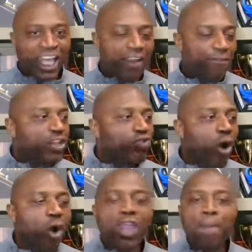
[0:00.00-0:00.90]
That if it's
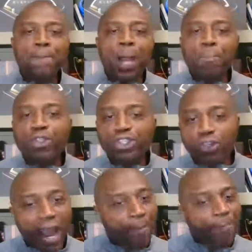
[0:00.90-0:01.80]
wrong, he'll bump you
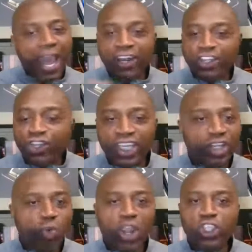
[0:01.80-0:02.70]
to the right path and you'll
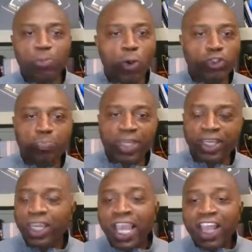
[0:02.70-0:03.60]
get to where you're supposed to
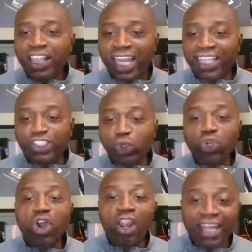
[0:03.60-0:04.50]
be
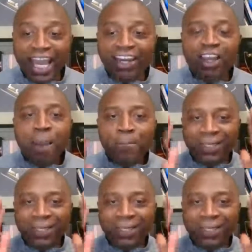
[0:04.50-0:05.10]
sooner or later.